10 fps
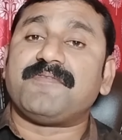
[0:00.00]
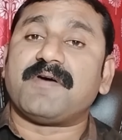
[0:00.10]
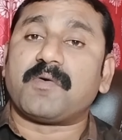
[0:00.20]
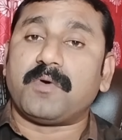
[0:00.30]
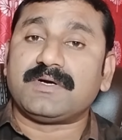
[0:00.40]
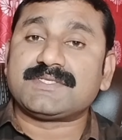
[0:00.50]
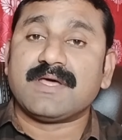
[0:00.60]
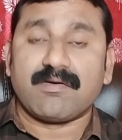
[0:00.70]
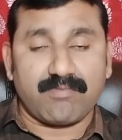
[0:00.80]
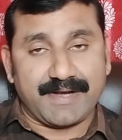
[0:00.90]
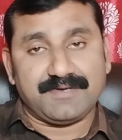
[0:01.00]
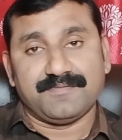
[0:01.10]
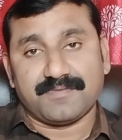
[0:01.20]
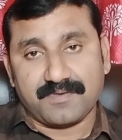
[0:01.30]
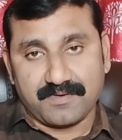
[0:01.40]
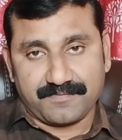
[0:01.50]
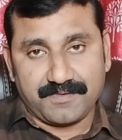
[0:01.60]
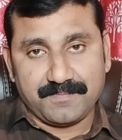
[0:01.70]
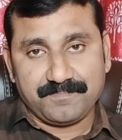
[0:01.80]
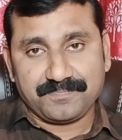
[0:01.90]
forward right in front of you.